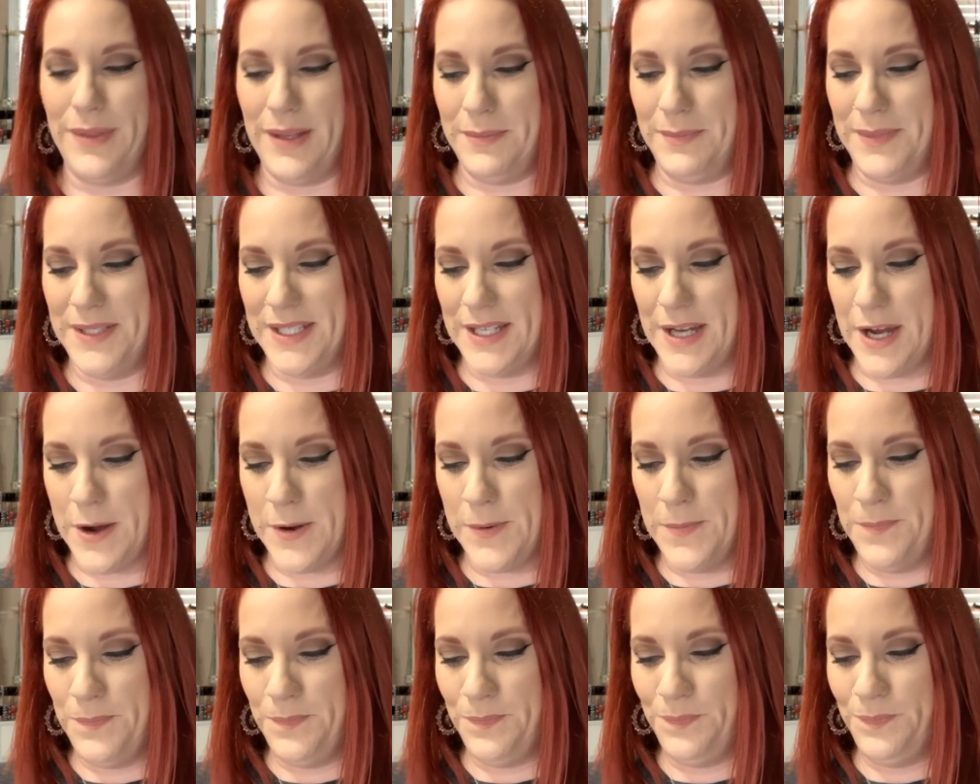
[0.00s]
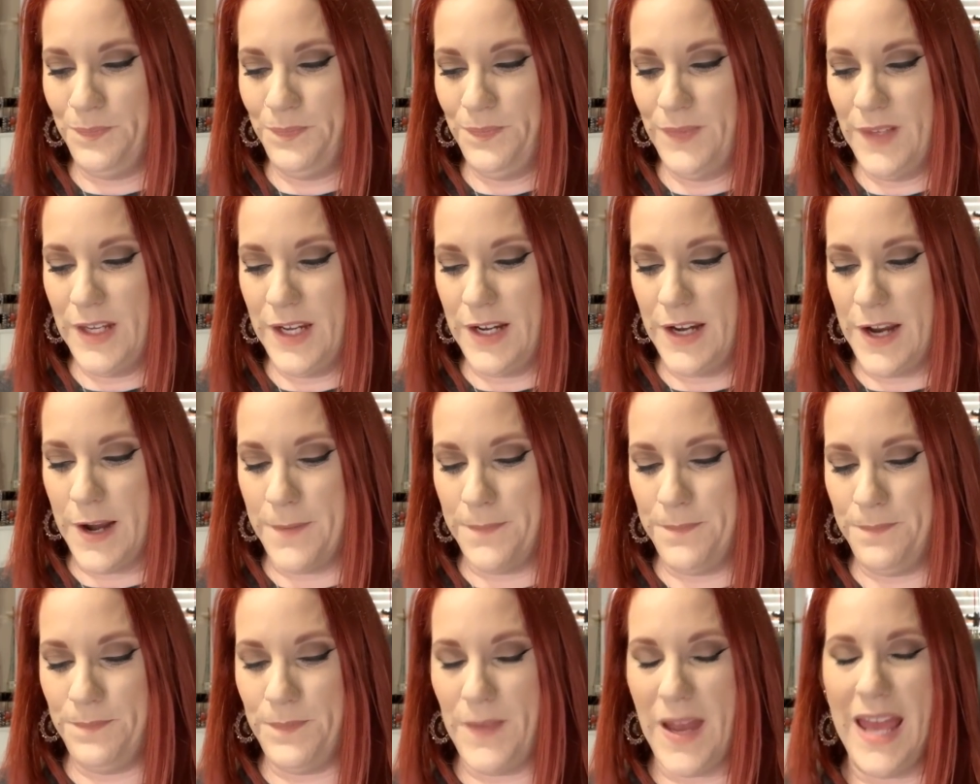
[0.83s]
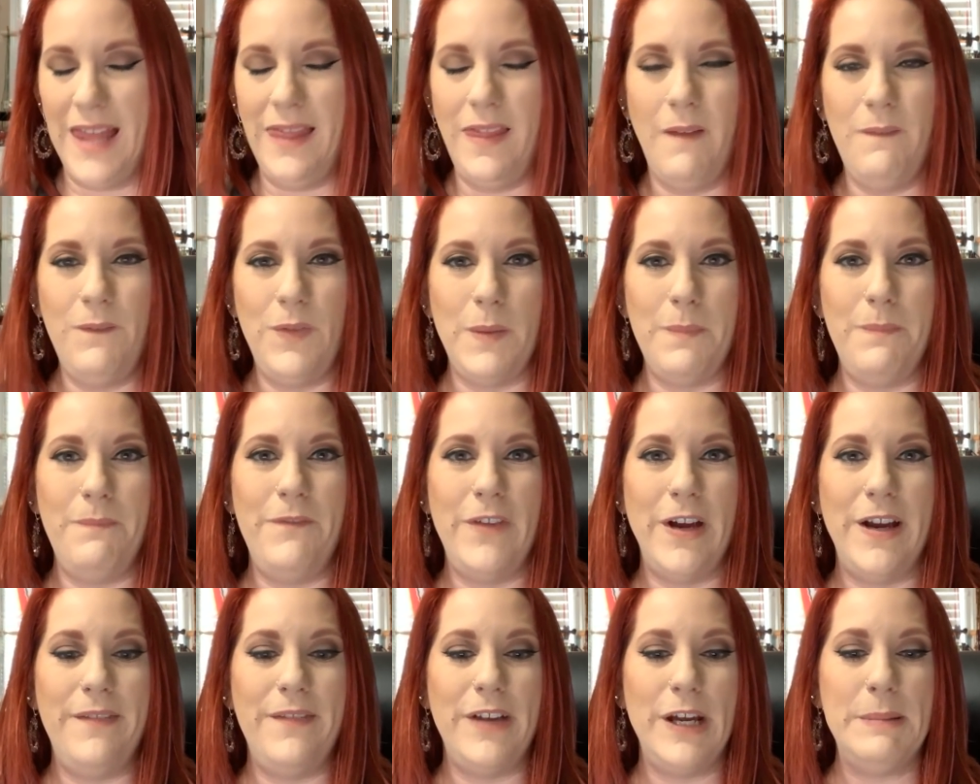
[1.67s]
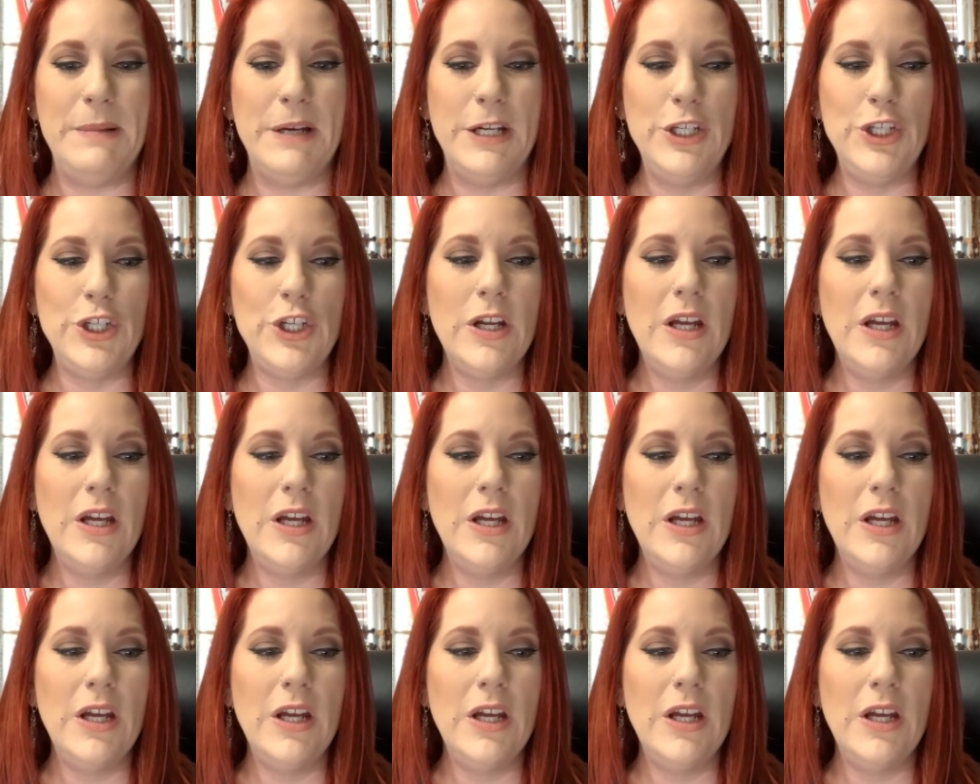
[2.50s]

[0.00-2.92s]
So, you know, I love them very, very much.